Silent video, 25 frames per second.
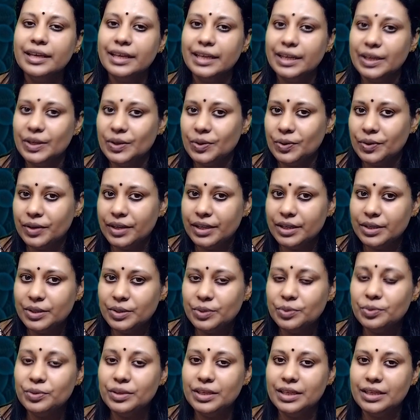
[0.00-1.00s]
in order
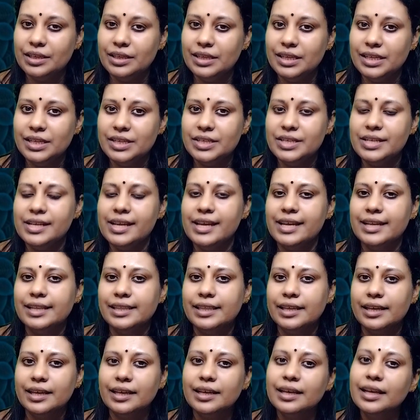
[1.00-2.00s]
to
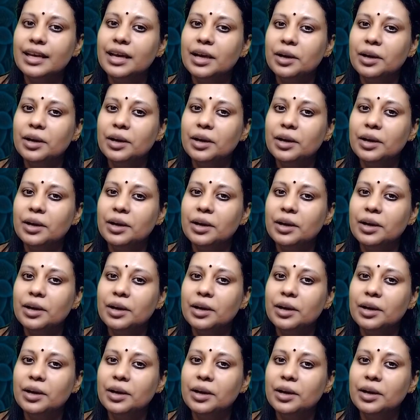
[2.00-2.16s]
initiate the